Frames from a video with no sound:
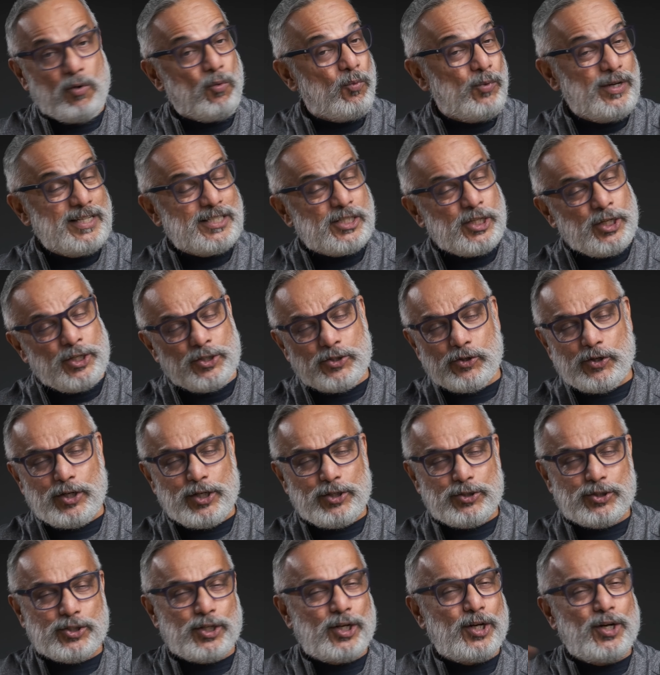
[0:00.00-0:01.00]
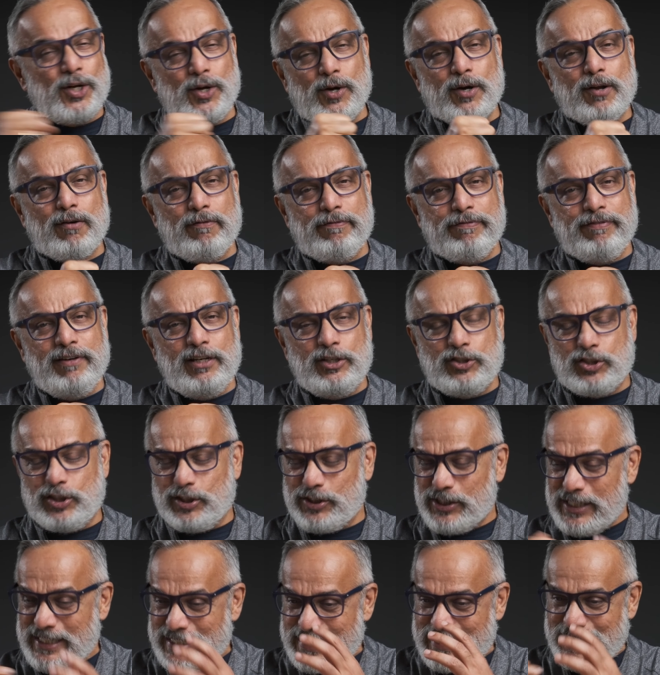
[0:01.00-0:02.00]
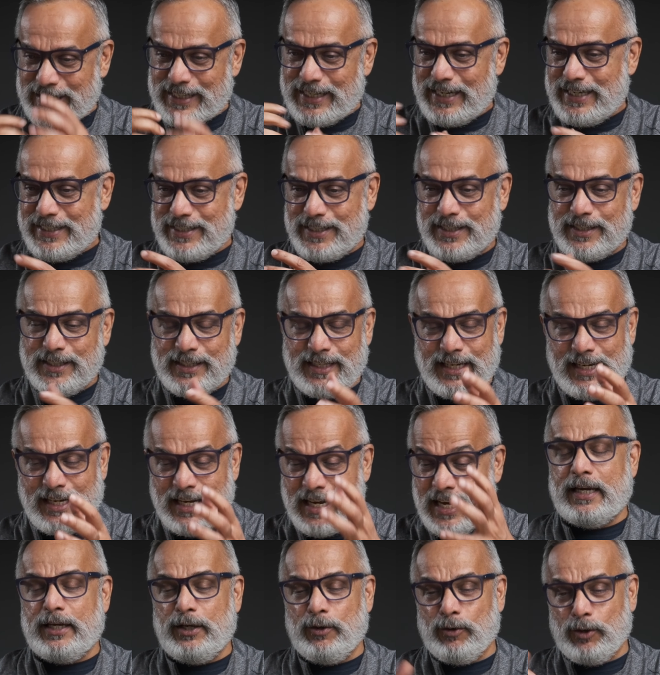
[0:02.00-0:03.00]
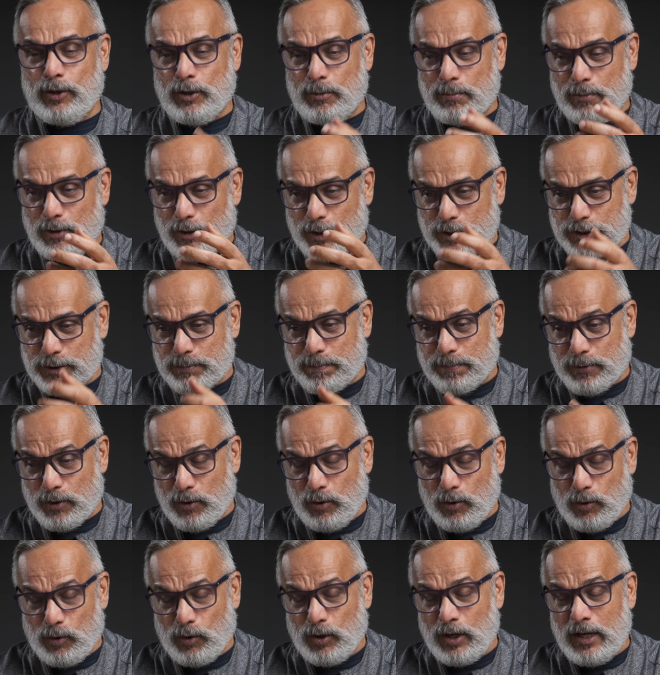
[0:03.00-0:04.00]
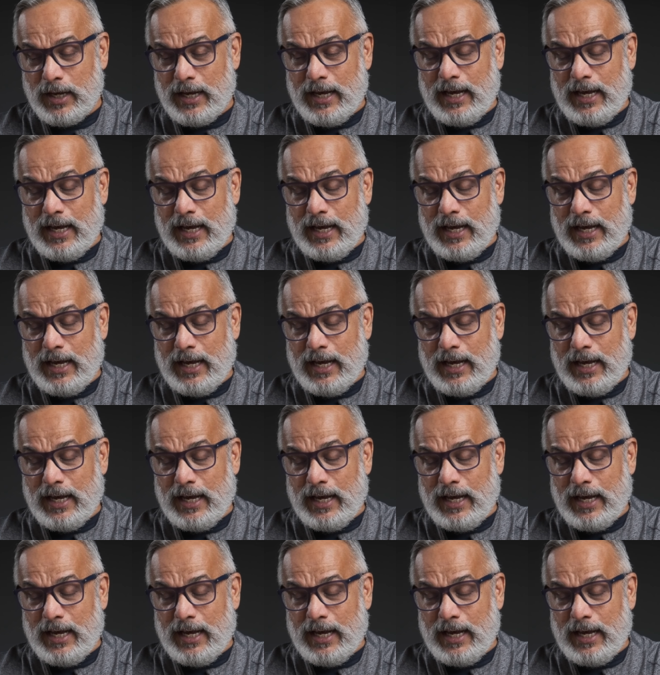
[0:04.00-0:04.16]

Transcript: which introduced a lot of features, integrated the YoloBox Pro